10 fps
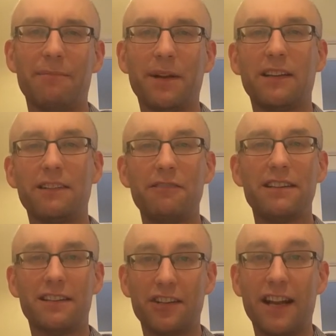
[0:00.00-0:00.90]
Because there
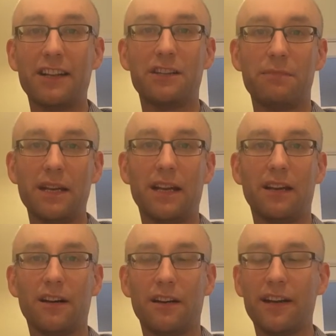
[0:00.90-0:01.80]
is a challenge to be
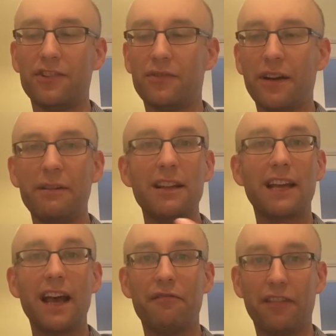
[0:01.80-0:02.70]
incarnational. Now, he did
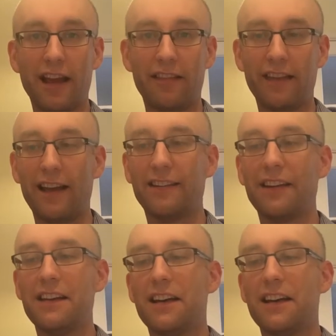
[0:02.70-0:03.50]
caveat that